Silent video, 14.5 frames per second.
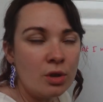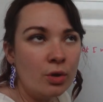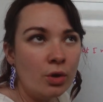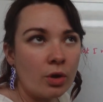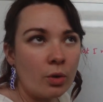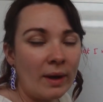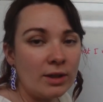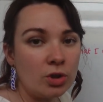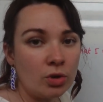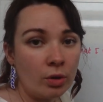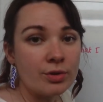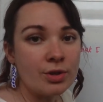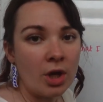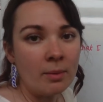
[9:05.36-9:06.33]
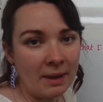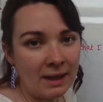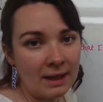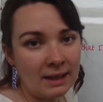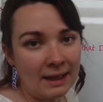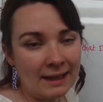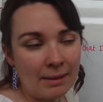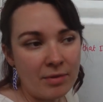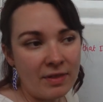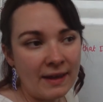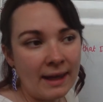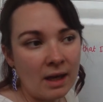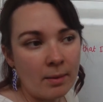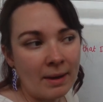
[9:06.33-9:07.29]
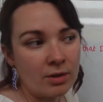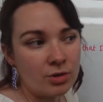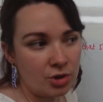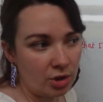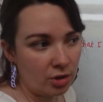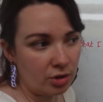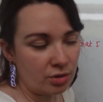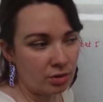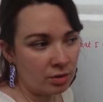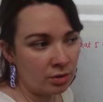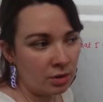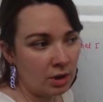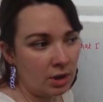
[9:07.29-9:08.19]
talk quite short term here, like I'm thinking about June.